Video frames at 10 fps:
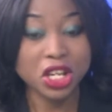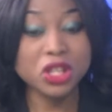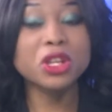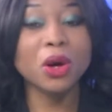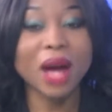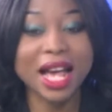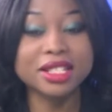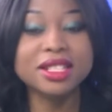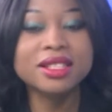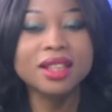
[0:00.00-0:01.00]

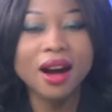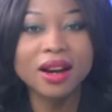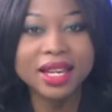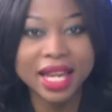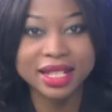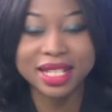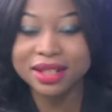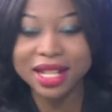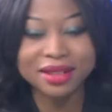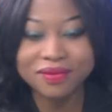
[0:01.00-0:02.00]
young kids,
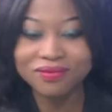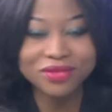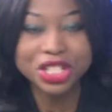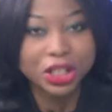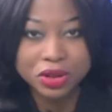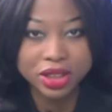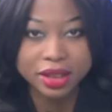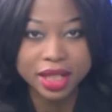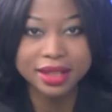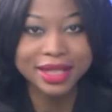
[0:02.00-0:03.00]
as
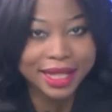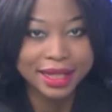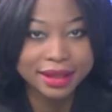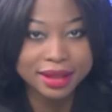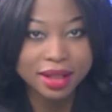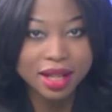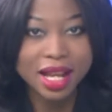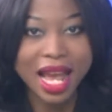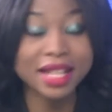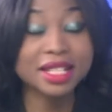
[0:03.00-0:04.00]
children, as kids.
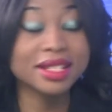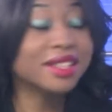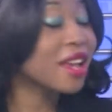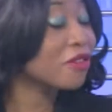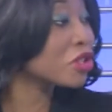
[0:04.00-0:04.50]
And it's never